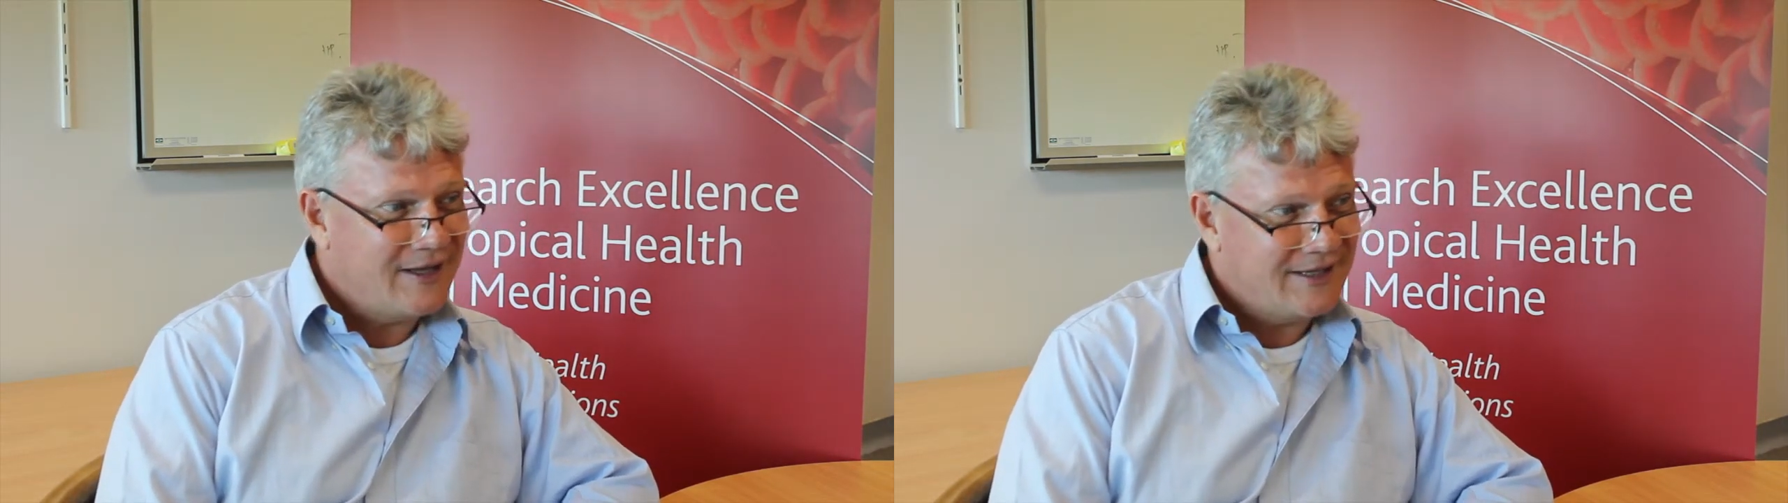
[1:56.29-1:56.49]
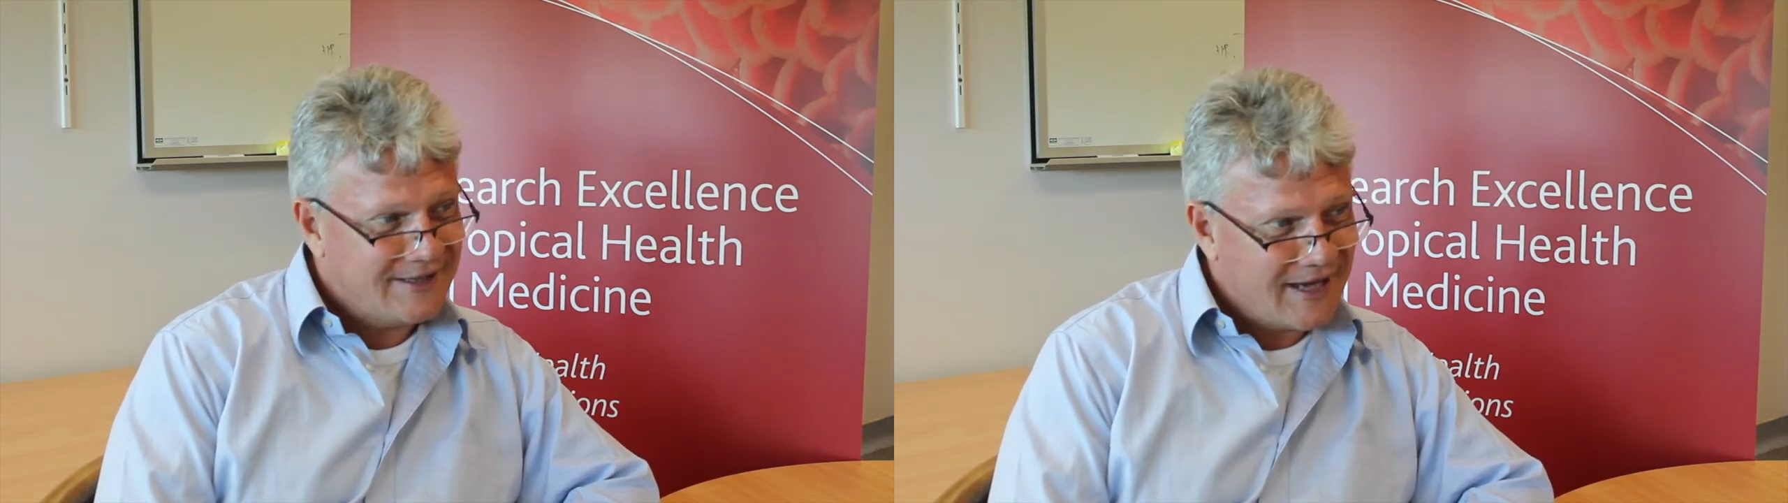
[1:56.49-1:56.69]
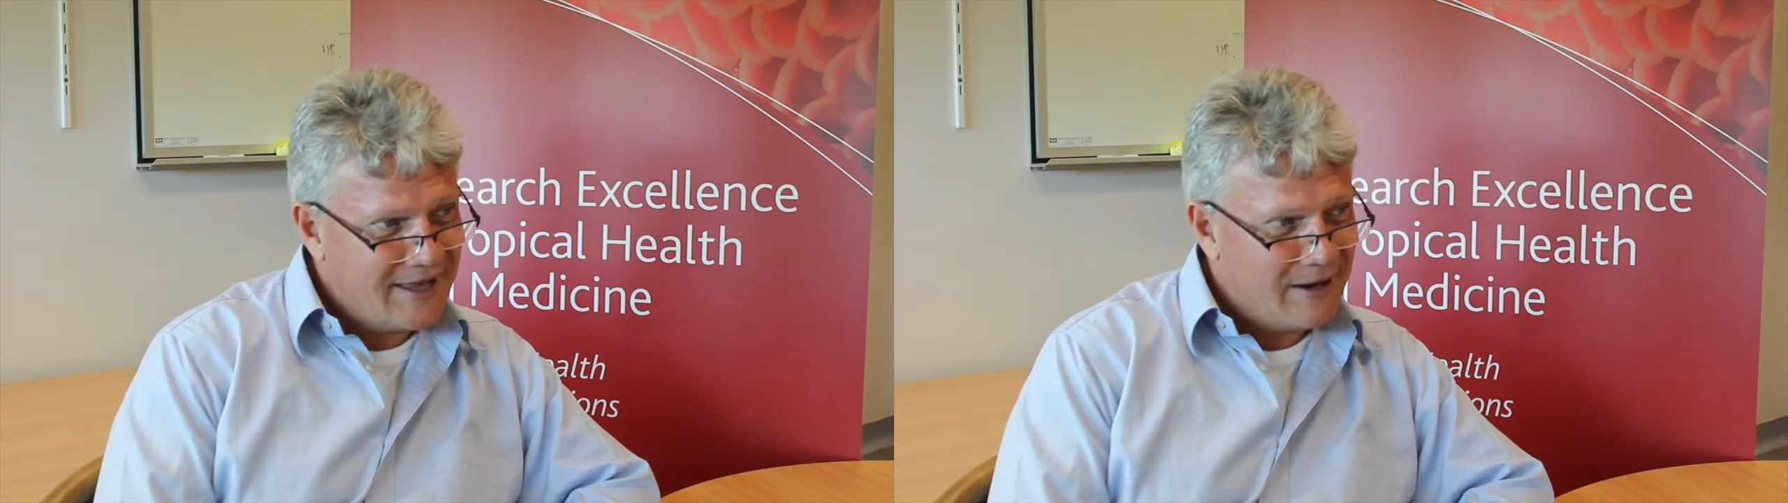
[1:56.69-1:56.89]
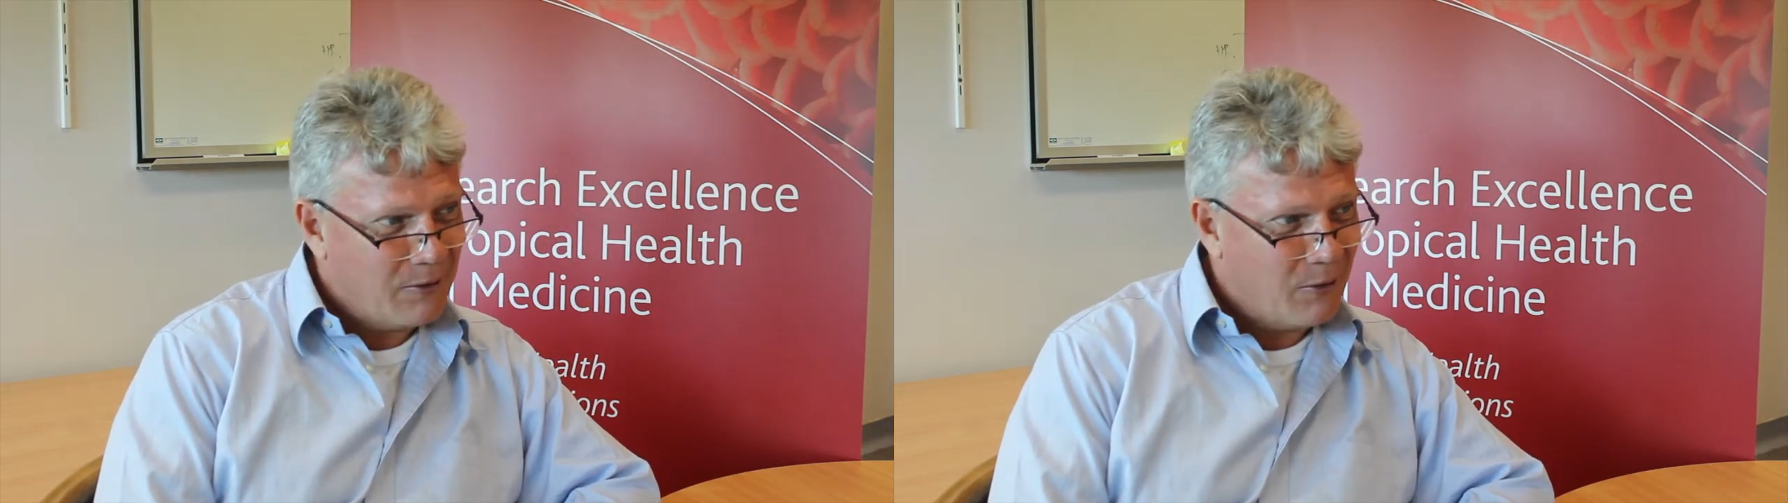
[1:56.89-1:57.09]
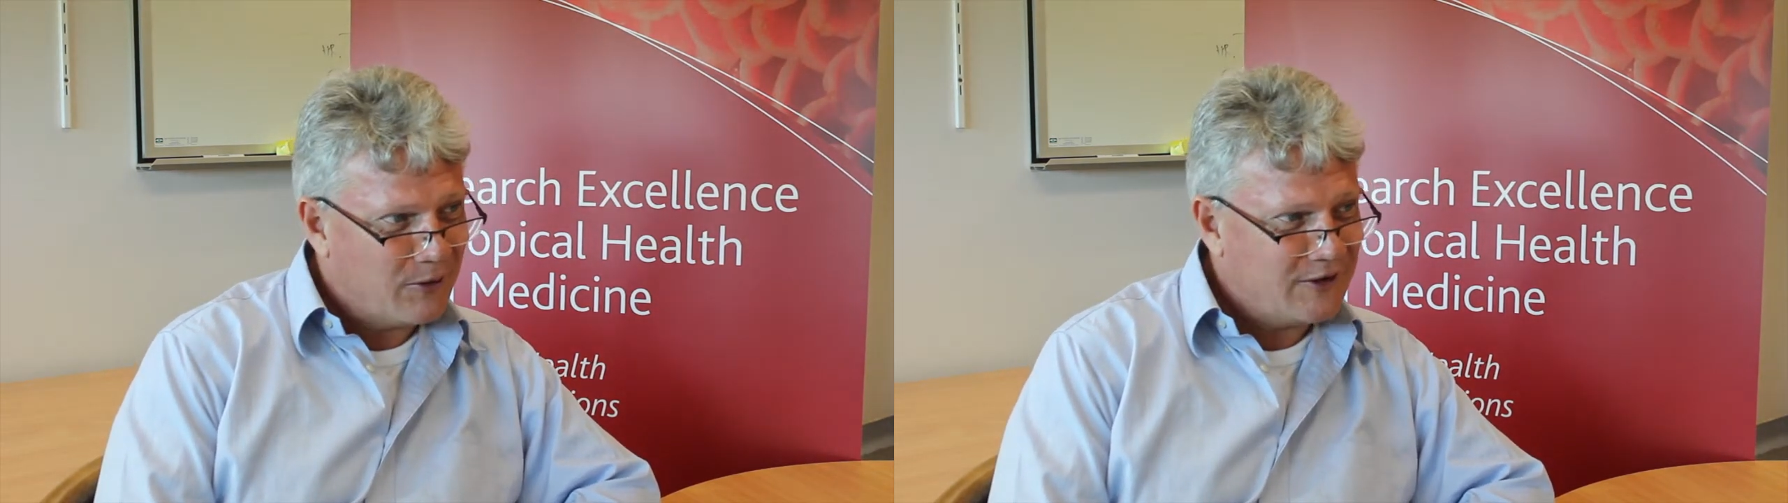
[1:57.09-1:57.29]
it can stay there a
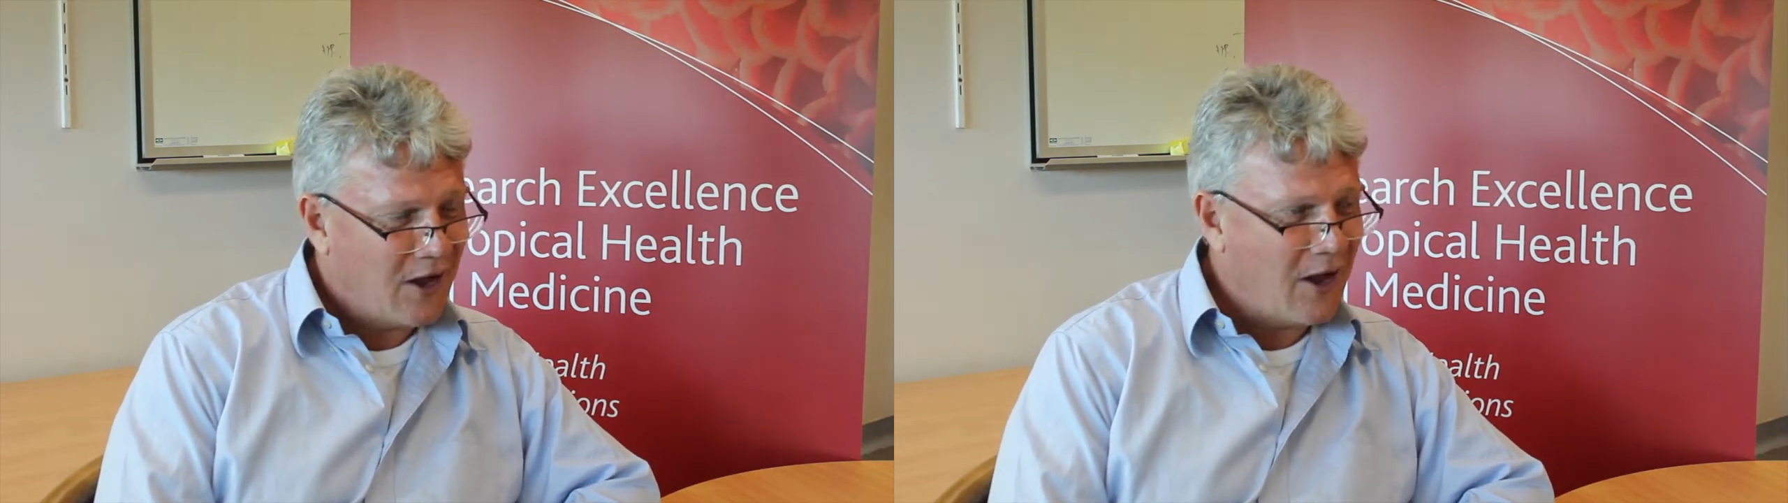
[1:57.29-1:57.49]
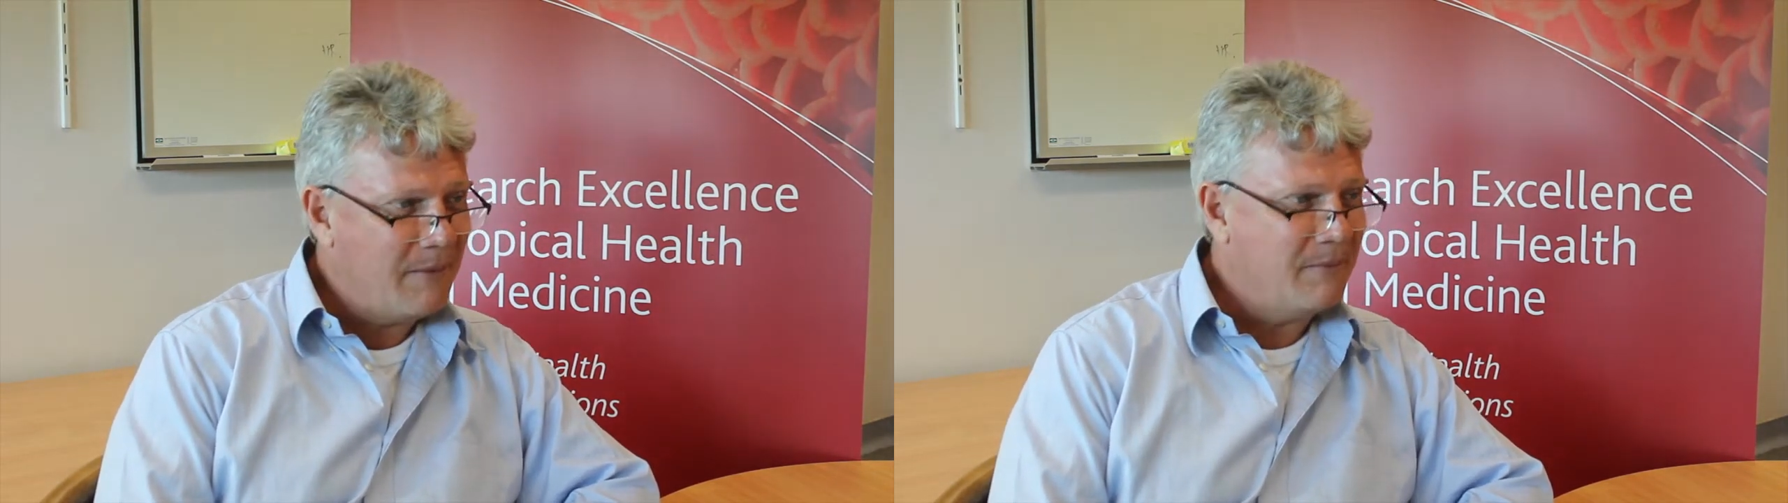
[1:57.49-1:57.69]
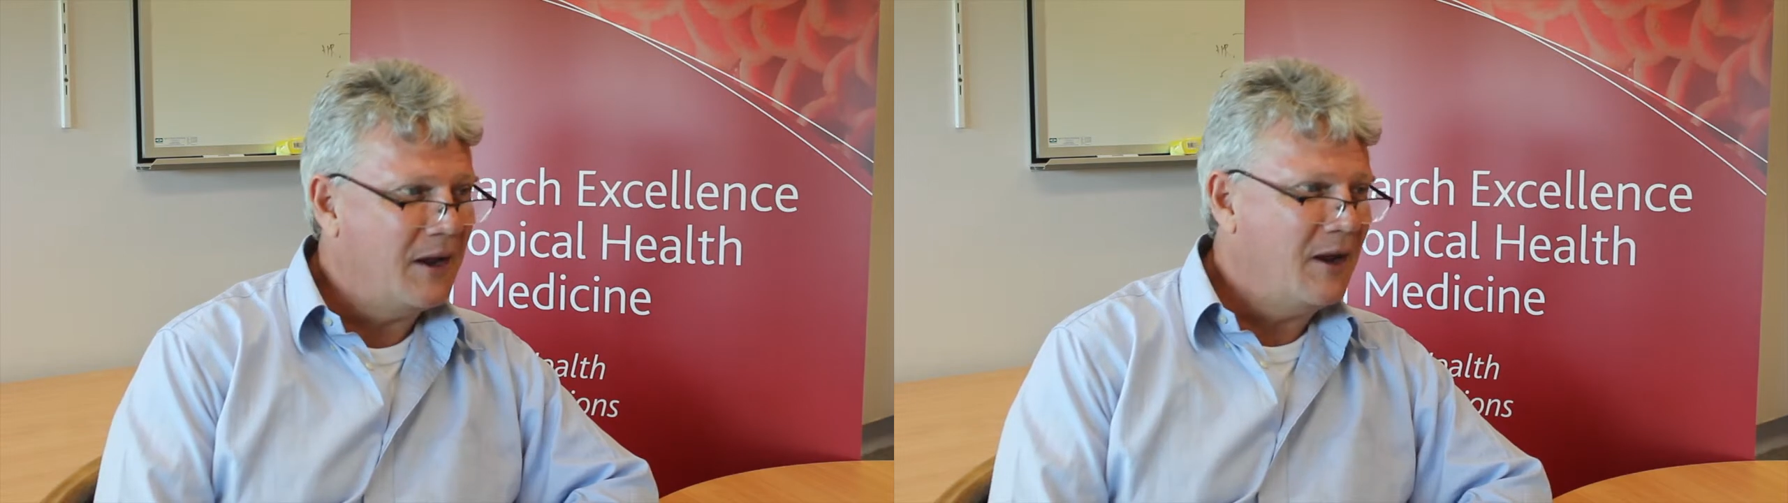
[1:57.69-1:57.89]
long time.